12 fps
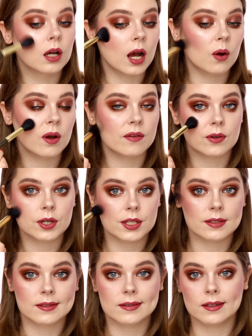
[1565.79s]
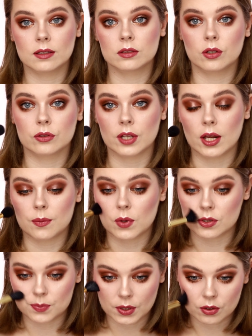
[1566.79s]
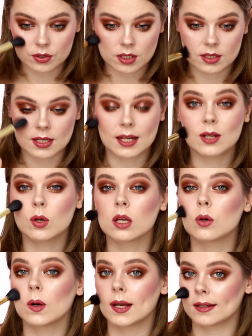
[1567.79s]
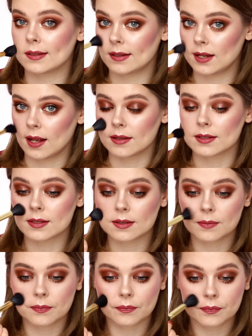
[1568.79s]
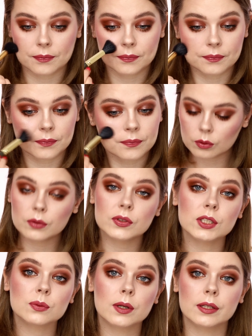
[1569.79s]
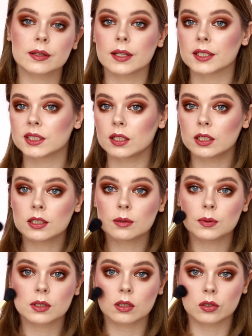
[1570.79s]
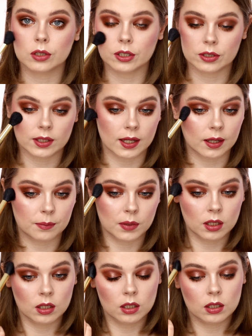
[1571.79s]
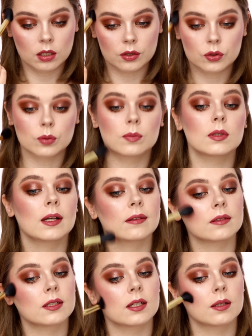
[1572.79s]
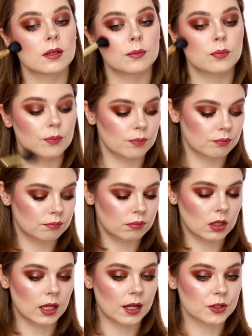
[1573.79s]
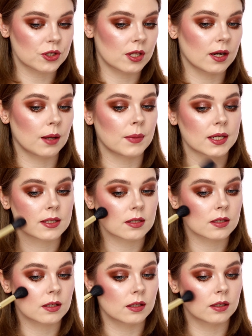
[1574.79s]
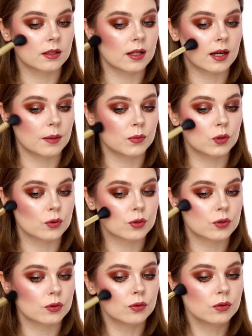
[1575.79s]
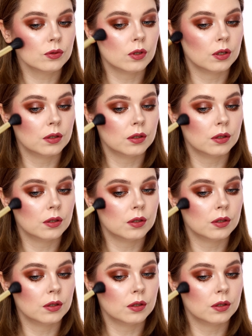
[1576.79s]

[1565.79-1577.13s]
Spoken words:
However, it's still not airbrushed because it's anyway quite dense. With this one it takes a little bit longer time to blend the blush than I'm used to.